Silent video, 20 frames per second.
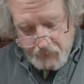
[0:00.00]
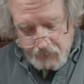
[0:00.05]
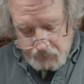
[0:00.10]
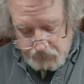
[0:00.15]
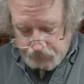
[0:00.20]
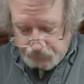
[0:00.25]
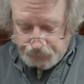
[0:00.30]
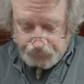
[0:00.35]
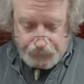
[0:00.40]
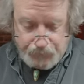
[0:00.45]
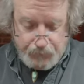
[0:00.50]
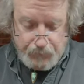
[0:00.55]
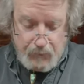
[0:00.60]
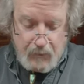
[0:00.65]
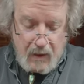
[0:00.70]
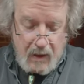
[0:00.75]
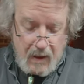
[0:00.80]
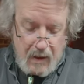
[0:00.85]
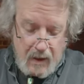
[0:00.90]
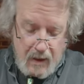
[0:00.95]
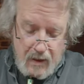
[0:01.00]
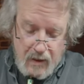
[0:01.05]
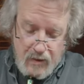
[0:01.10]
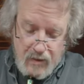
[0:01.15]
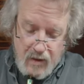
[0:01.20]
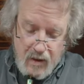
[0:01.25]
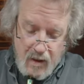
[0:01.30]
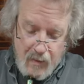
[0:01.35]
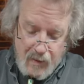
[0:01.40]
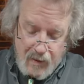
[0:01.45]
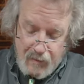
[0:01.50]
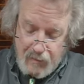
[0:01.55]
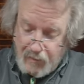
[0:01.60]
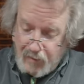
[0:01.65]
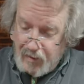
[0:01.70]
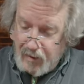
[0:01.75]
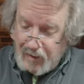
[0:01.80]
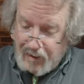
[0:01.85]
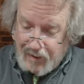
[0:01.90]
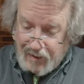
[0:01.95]
is going to be
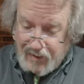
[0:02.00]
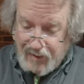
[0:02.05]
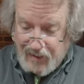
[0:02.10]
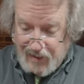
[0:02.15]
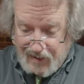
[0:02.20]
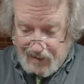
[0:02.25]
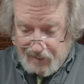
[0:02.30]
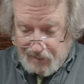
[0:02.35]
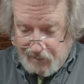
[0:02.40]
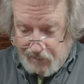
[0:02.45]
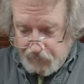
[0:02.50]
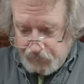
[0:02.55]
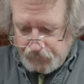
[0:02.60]
really thin.